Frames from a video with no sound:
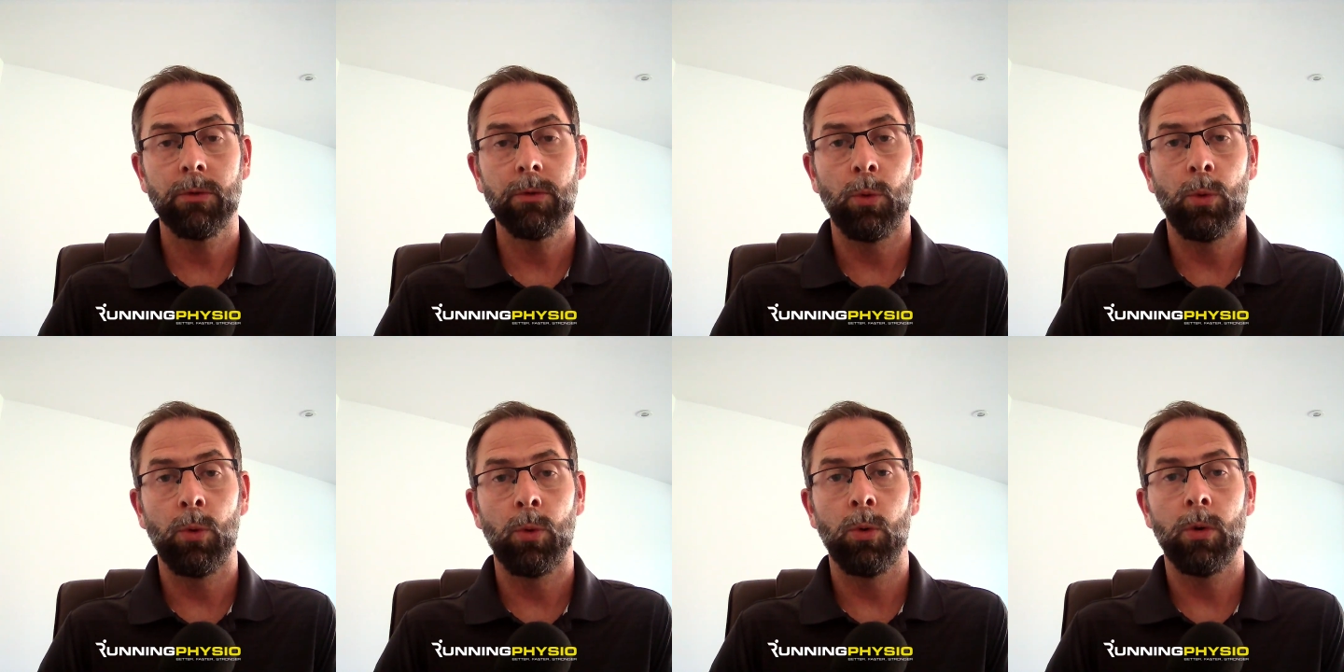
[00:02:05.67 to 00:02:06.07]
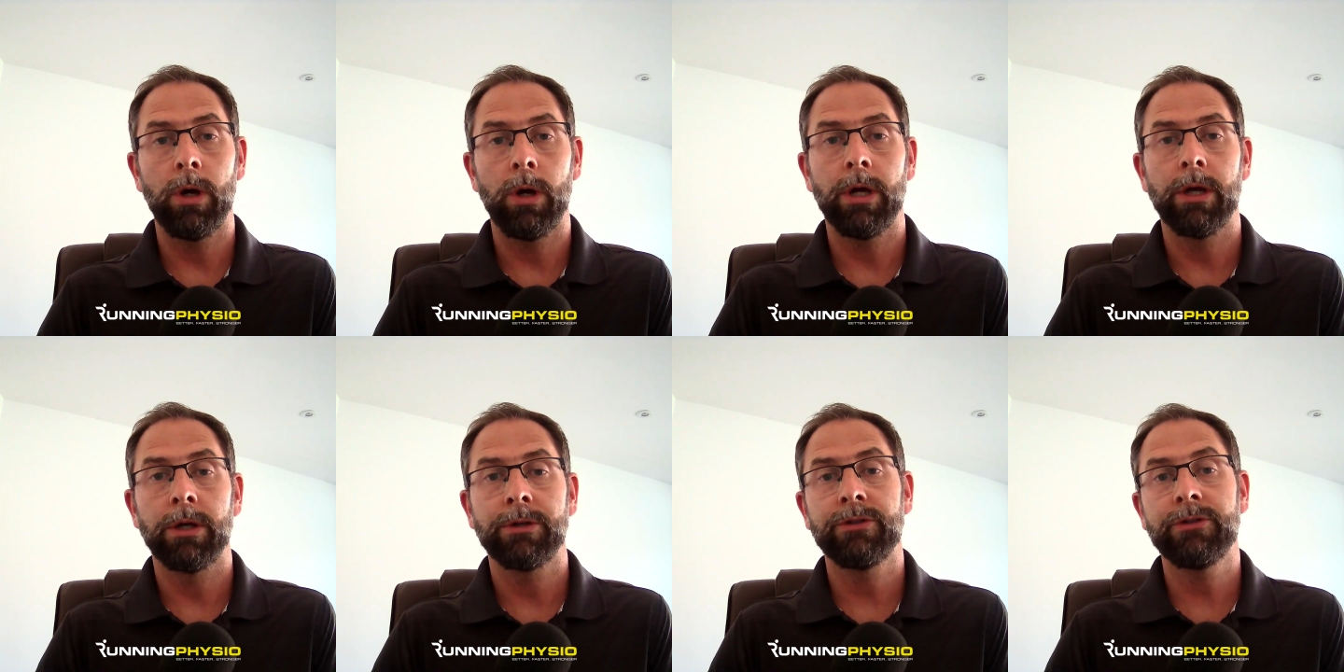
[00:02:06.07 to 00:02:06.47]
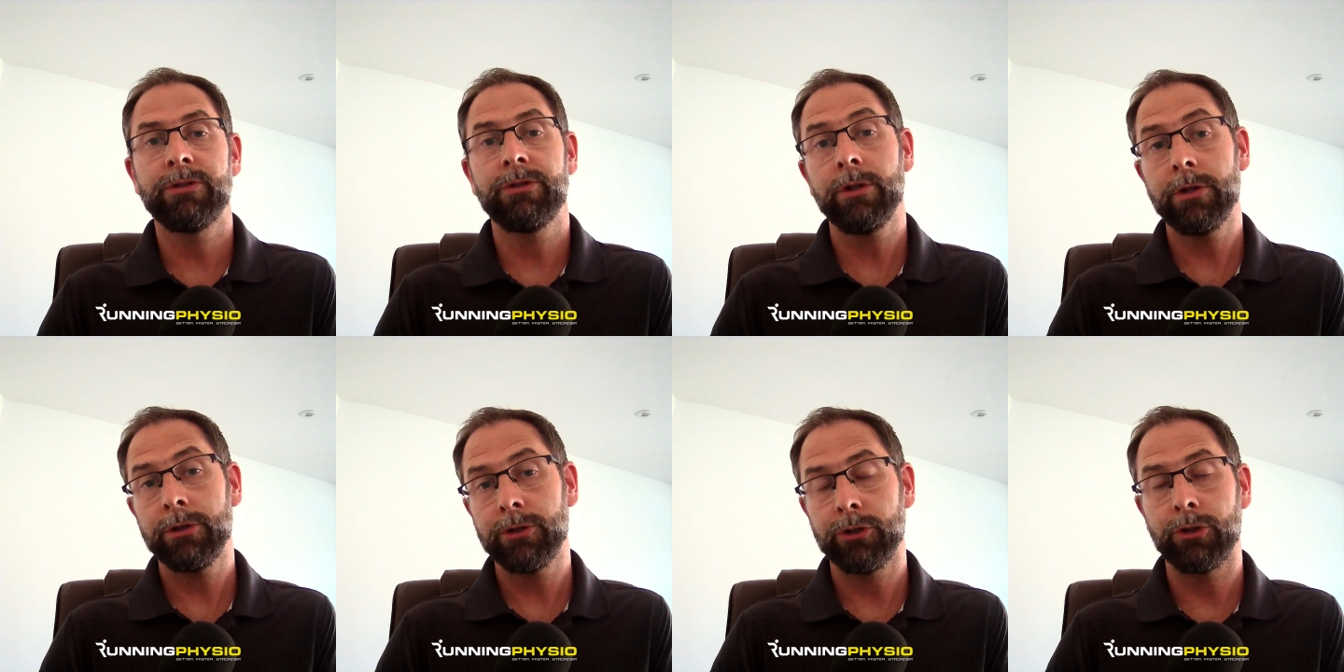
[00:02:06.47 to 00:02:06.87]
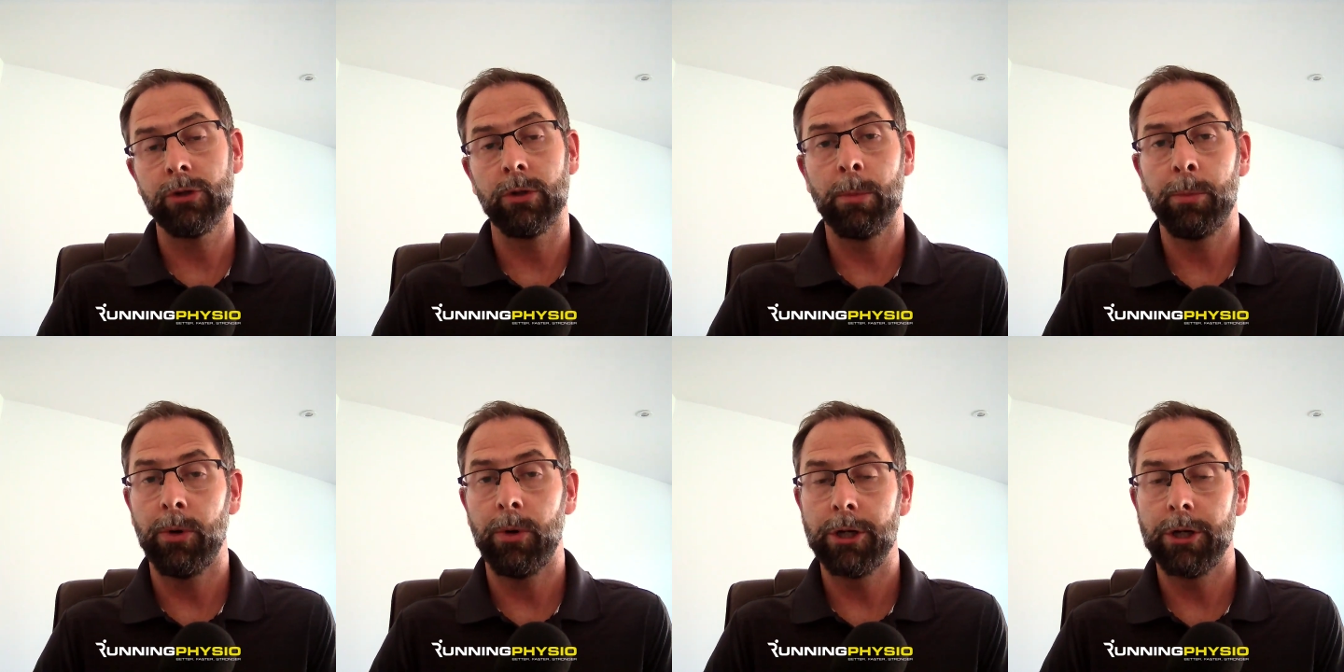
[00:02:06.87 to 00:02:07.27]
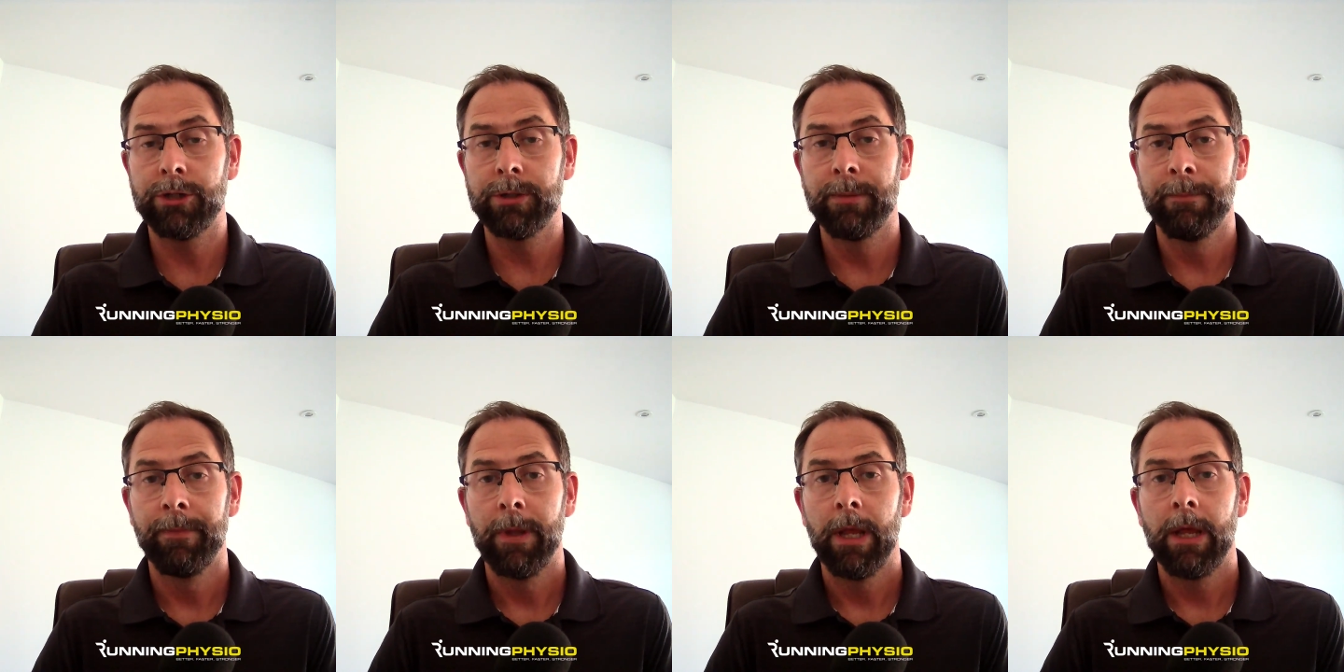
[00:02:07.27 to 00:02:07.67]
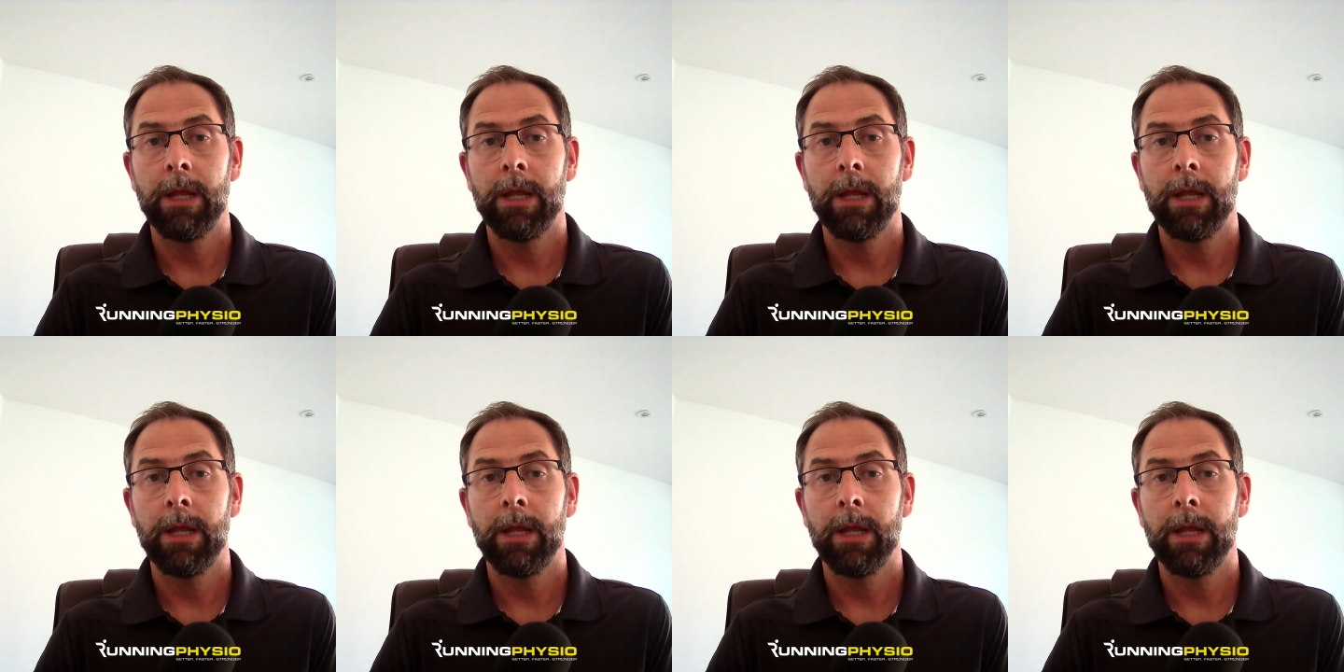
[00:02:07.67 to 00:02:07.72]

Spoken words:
or a surgical approach?